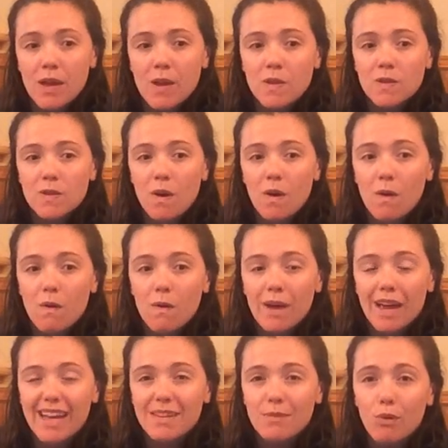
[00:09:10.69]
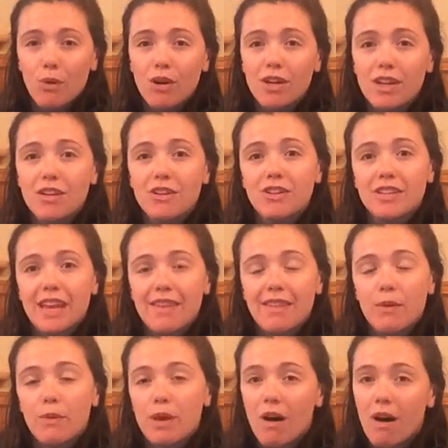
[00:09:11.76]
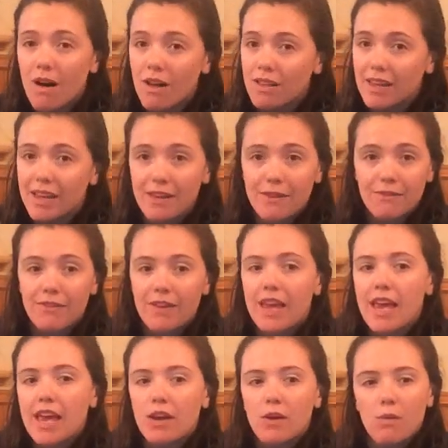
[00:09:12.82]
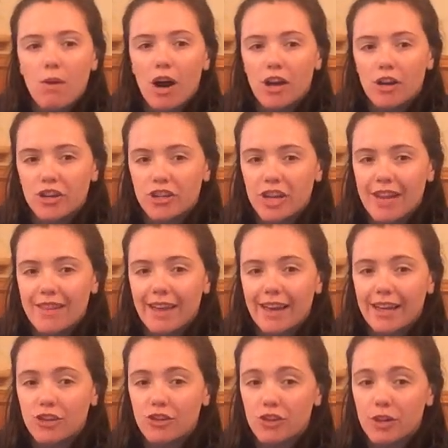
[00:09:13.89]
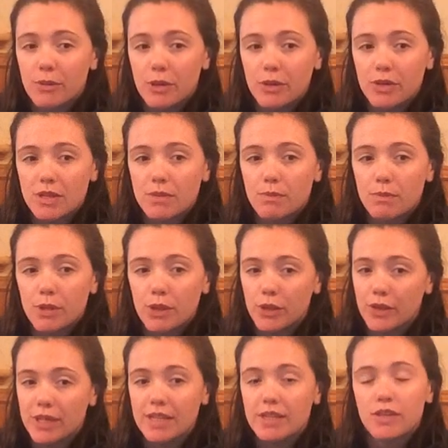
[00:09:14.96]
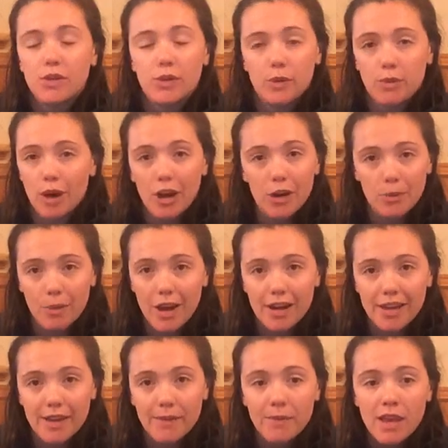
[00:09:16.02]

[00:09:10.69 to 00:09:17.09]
So it's important to understand that we all live in a watershed that contributes pollutants to a water body.